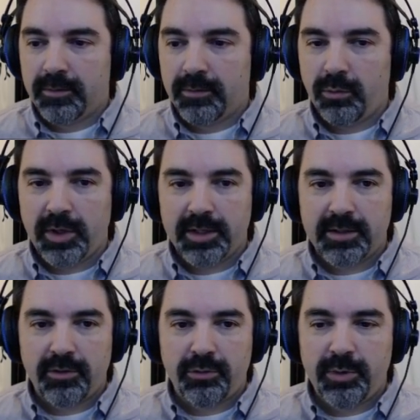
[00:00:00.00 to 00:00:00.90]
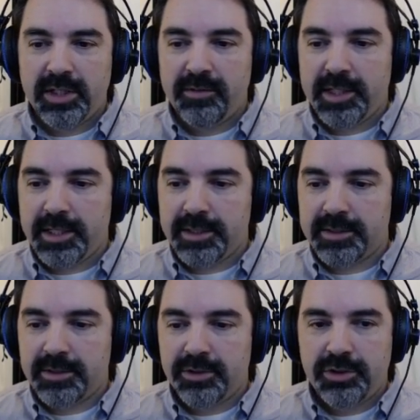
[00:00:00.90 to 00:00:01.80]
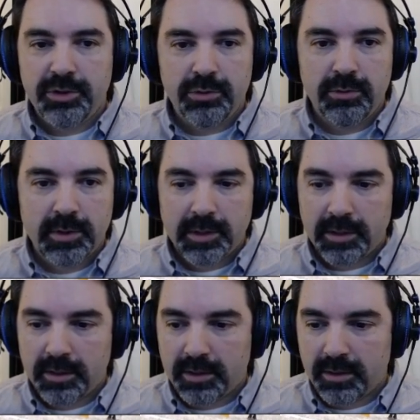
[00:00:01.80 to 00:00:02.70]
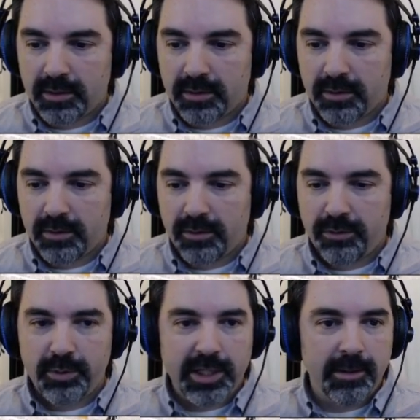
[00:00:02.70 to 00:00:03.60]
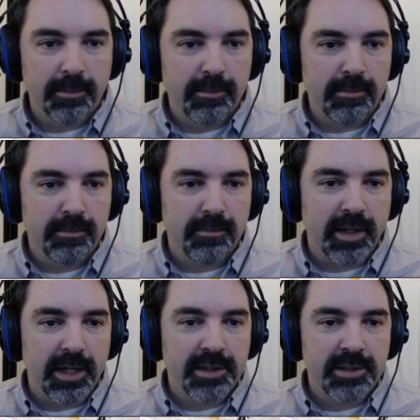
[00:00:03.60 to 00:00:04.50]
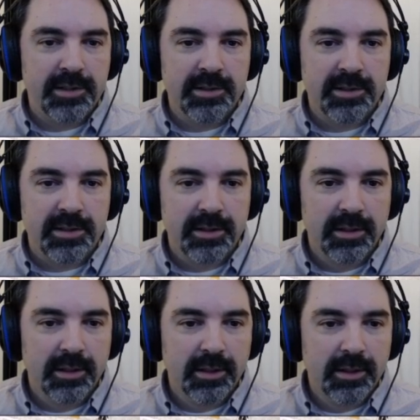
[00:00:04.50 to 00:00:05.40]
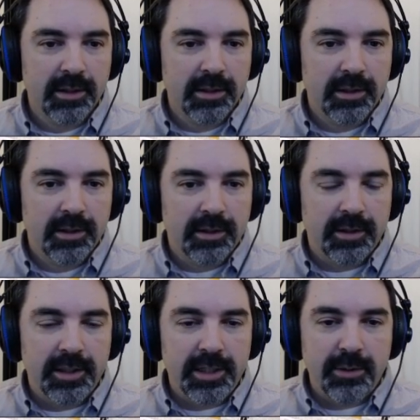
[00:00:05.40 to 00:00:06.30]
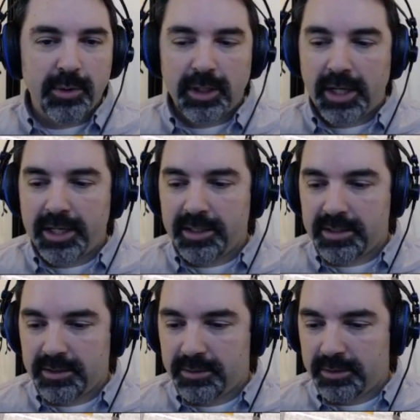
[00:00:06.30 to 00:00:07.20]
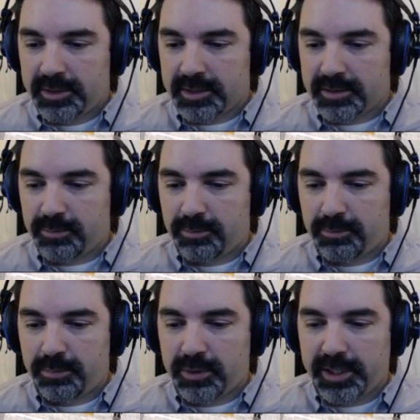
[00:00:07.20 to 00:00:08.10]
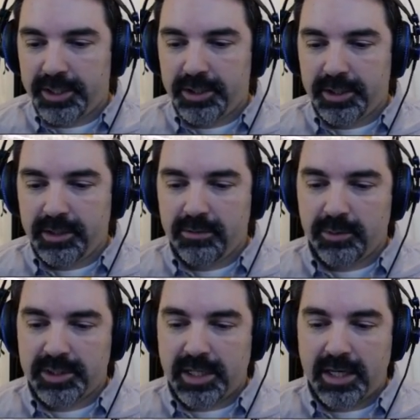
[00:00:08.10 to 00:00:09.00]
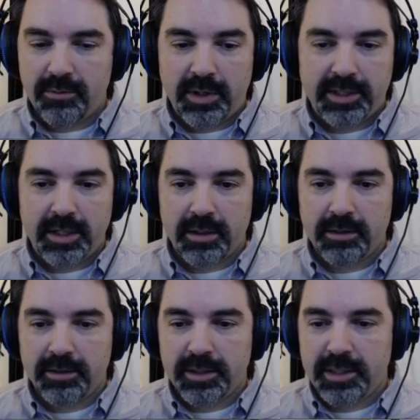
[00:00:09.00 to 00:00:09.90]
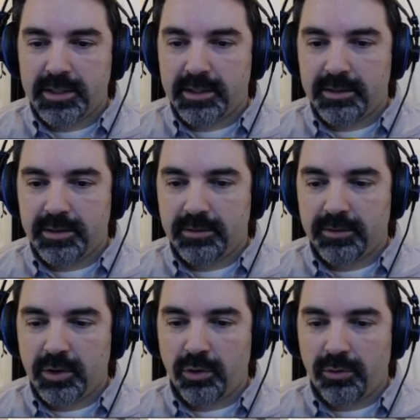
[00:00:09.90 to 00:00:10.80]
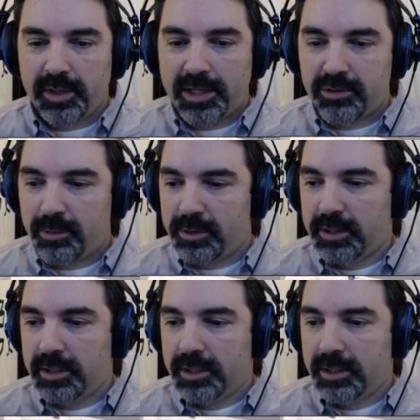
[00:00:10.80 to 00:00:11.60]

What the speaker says: With 3 of these. 2, 3. Engines. The Reliant is plenty good, which I had right there. Didn't need to go through all that trouble.